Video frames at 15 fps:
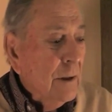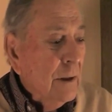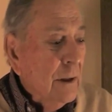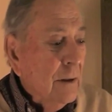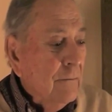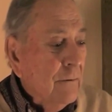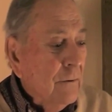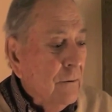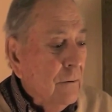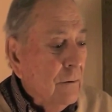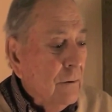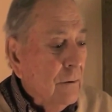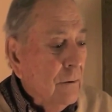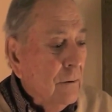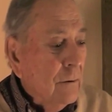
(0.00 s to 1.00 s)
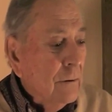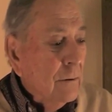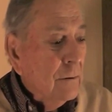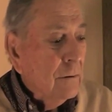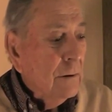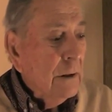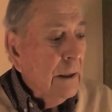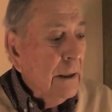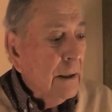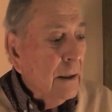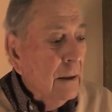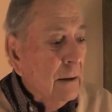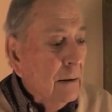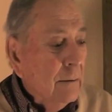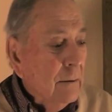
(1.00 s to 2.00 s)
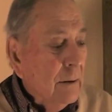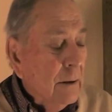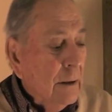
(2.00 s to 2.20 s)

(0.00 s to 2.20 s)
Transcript: have a daughter, I